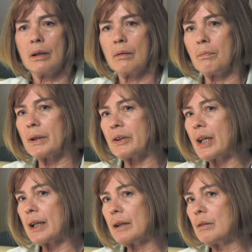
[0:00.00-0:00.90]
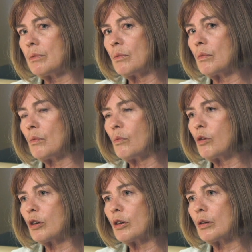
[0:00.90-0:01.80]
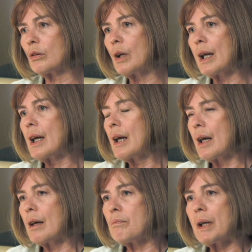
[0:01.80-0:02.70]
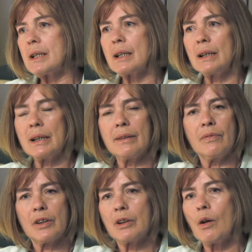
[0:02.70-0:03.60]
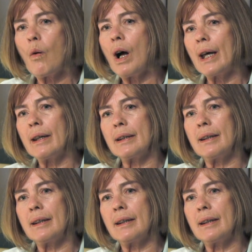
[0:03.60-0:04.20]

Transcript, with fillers: but they were basically very quiet.